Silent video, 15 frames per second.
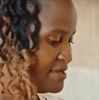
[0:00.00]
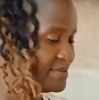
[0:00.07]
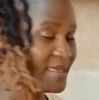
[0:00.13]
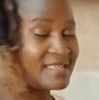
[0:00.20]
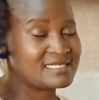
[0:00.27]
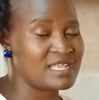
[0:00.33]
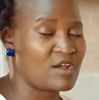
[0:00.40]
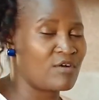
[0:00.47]

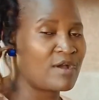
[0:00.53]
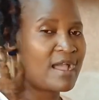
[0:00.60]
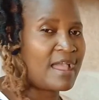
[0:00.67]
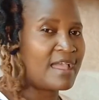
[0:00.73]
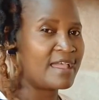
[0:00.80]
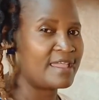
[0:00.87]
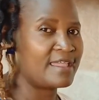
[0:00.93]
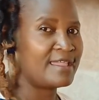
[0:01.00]
That's how
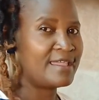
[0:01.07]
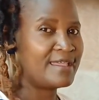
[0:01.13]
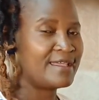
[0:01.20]
I